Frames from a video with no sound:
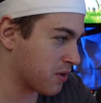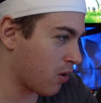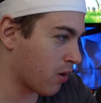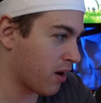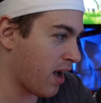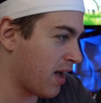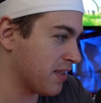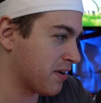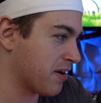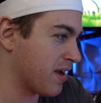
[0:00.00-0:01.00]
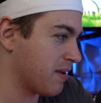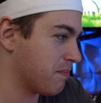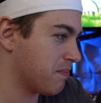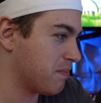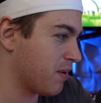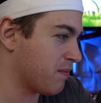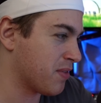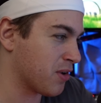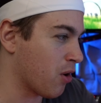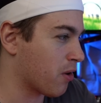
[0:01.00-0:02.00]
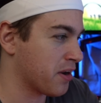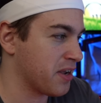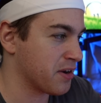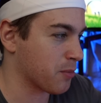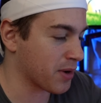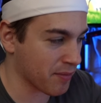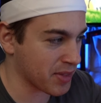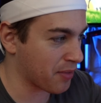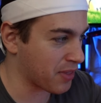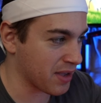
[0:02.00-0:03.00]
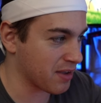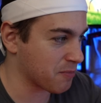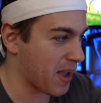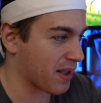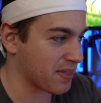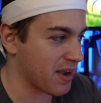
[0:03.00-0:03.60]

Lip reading: hologram of the Guardian or whatever that thing is back